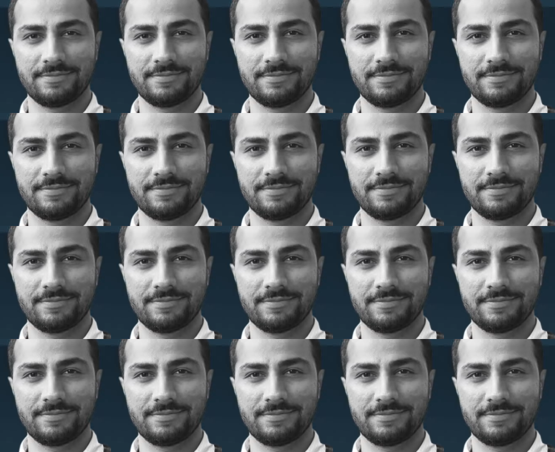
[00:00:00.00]

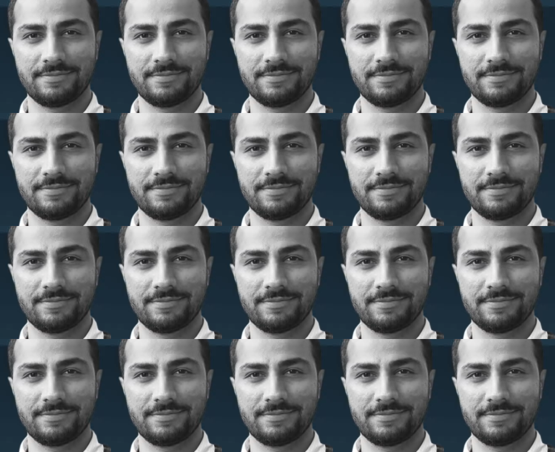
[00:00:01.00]

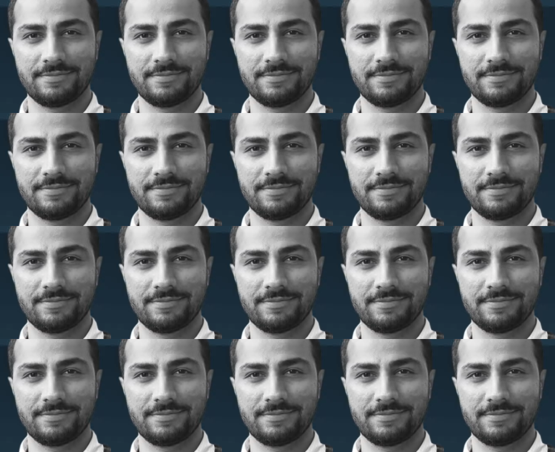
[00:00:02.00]

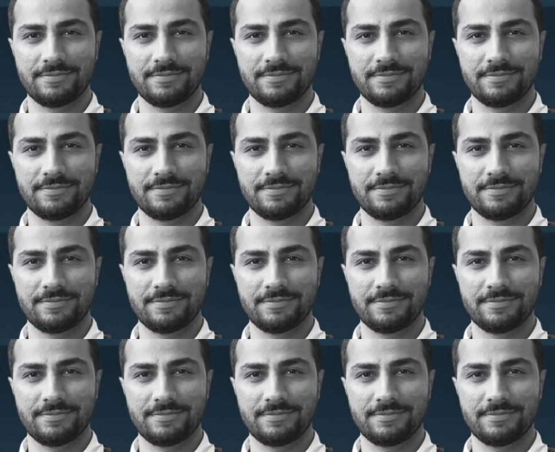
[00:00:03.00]

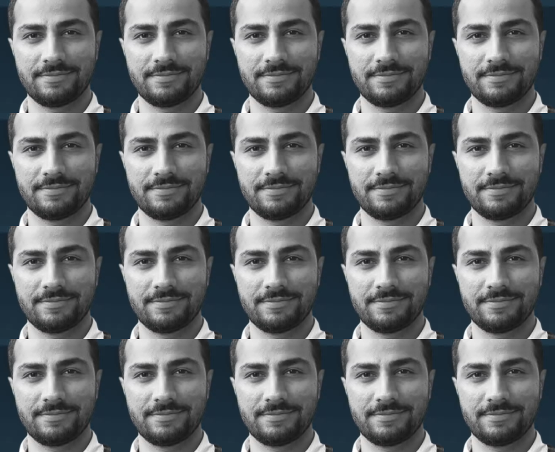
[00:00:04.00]

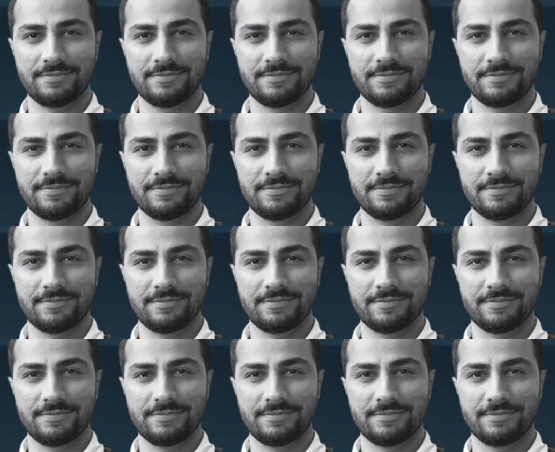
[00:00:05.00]

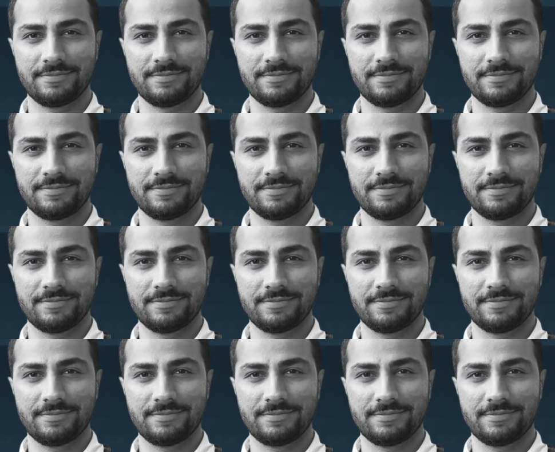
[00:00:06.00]

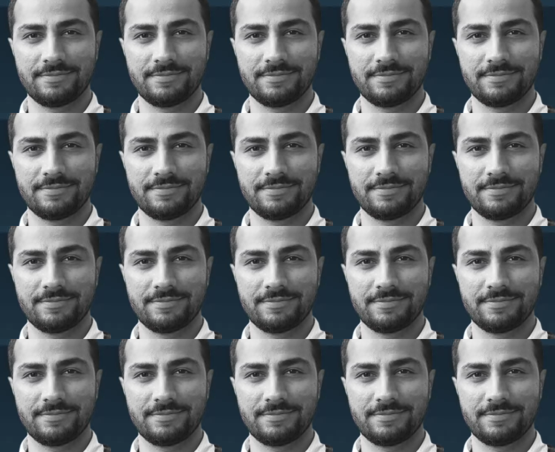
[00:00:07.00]
The face doesn't move, so there is nothing to read.